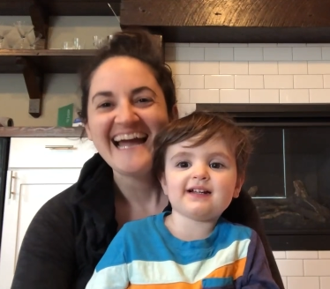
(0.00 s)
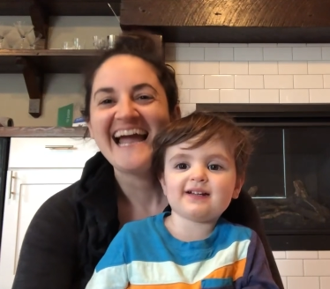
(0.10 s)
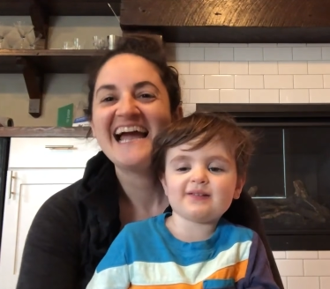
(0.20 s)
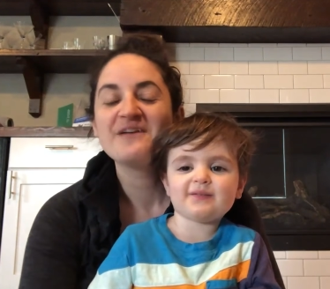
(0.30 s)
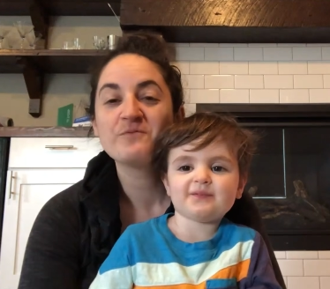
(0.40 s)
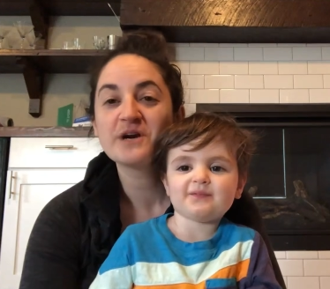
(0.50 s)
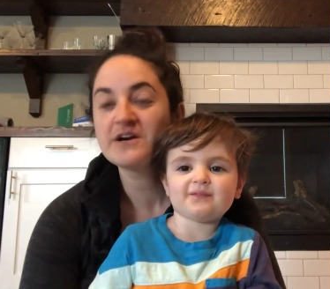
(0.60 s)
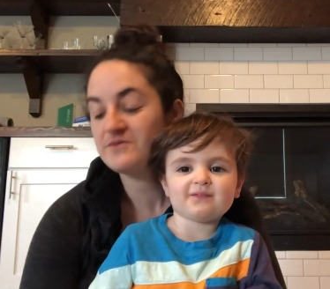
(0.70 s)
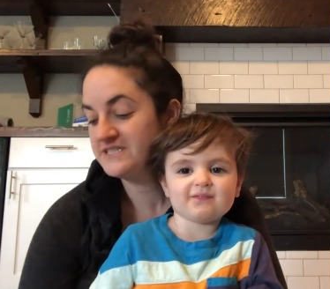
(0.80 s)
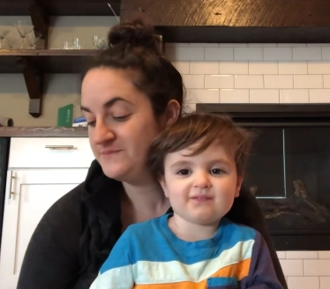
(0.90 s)
Speaker 1: And we're
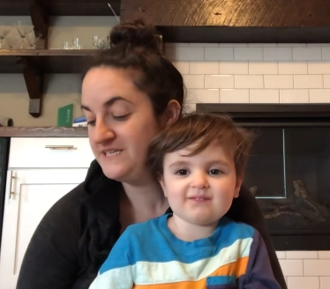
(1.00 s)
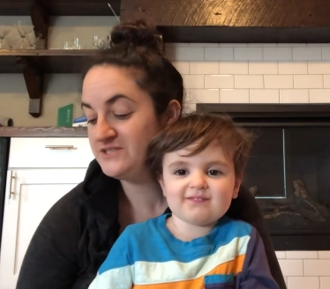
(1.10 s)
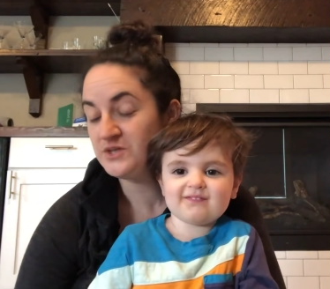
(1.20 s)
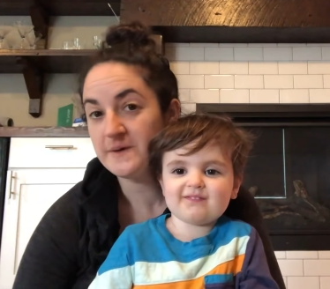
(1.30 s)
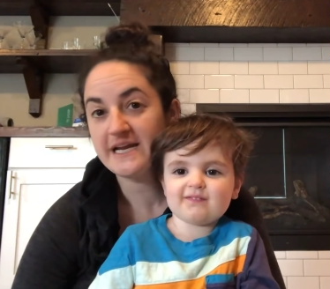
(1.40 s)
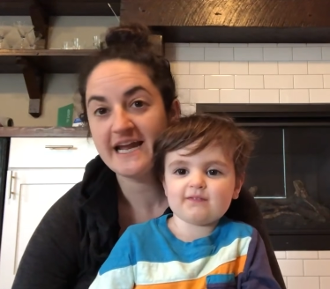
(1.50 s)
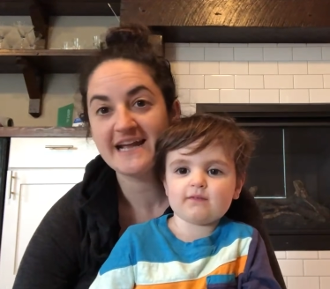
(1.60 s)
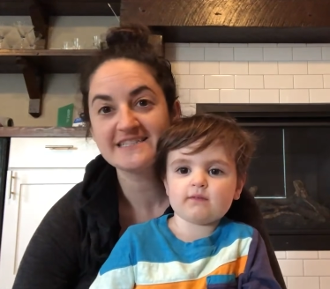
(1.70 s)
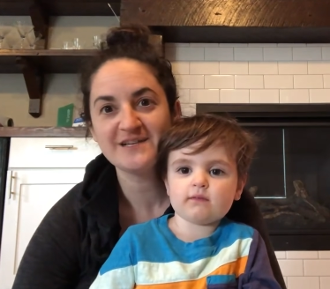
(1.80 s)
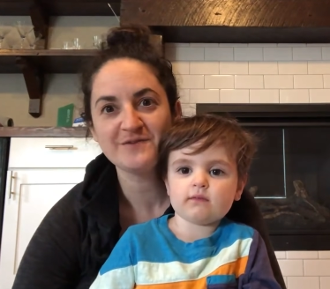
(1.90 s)
going to be doing an
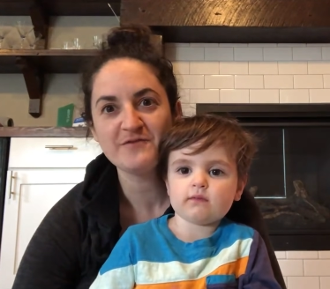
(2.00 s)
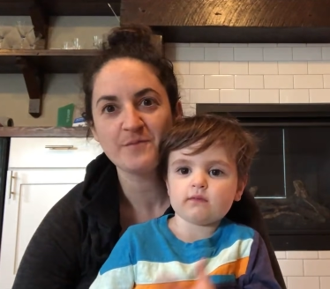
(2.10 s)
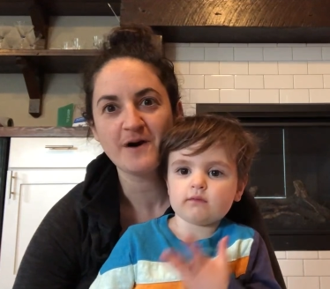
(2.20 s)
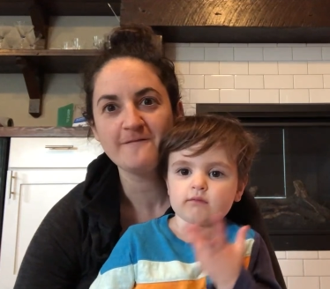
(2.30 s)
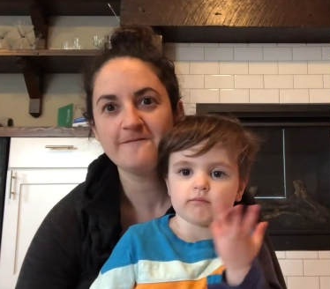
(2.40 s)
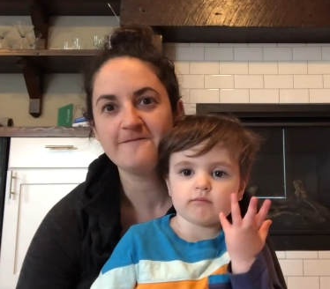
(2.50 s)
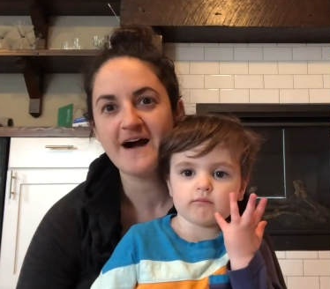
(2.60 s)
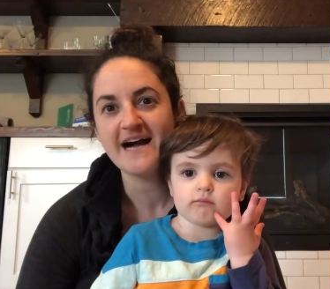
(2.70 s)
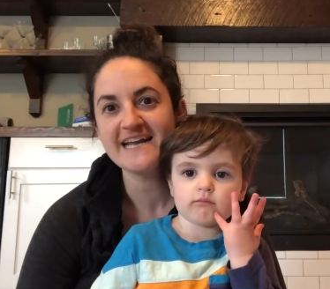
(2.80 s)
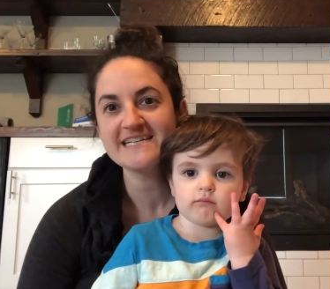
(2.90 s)
activity from our
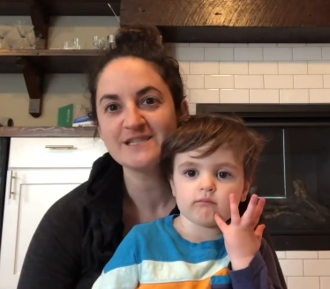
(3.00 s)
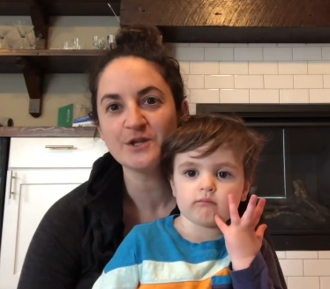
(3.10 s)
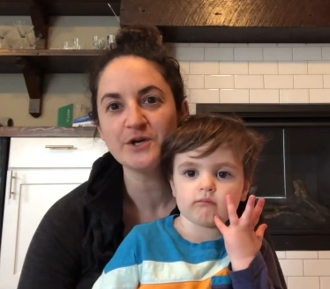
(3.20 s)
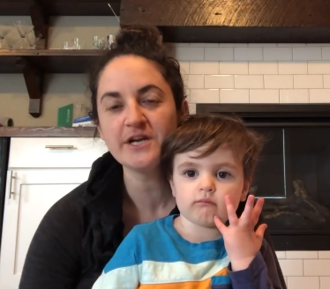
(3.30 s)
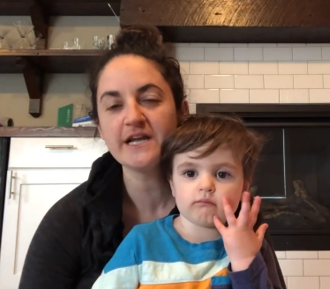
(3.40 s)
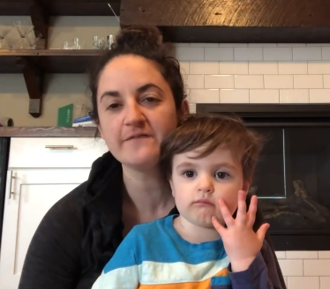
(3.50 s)
phonics learning